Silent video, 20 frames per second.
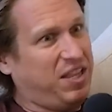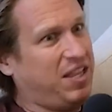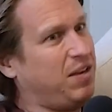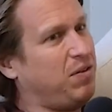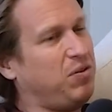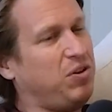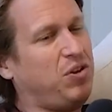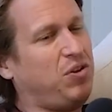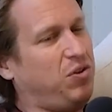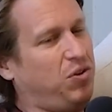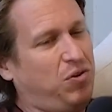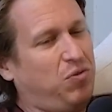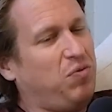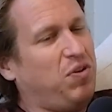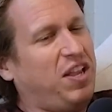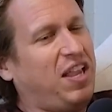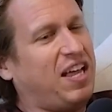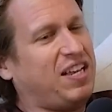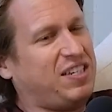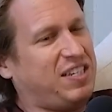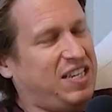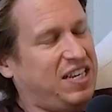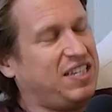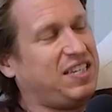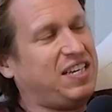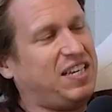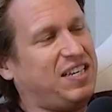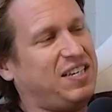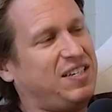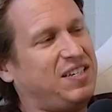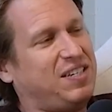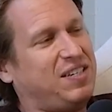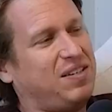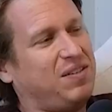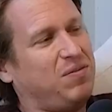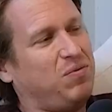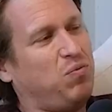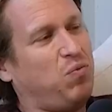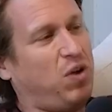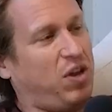You realize this is
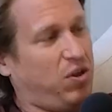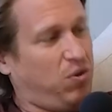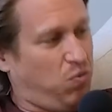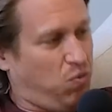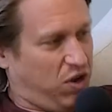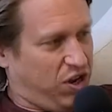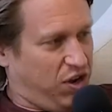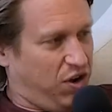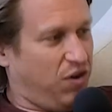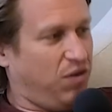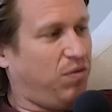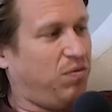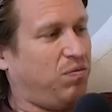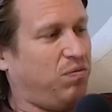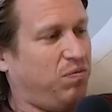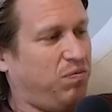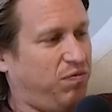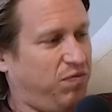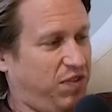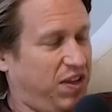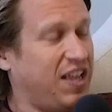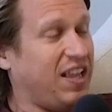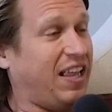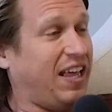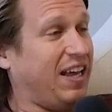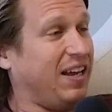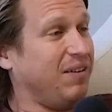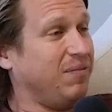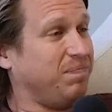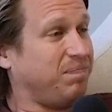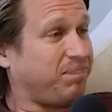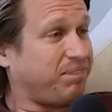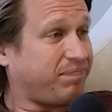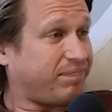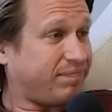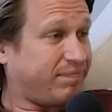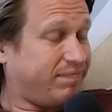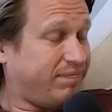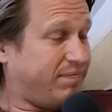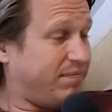what you're feeling,
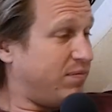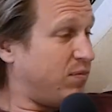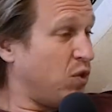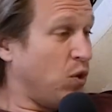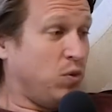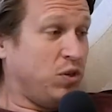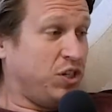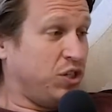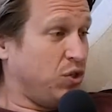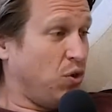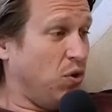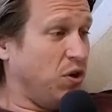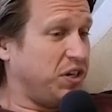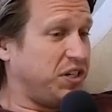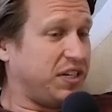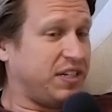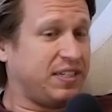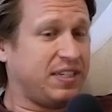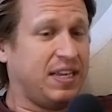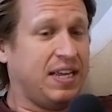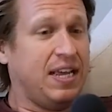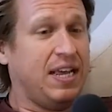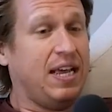which is gorgeous.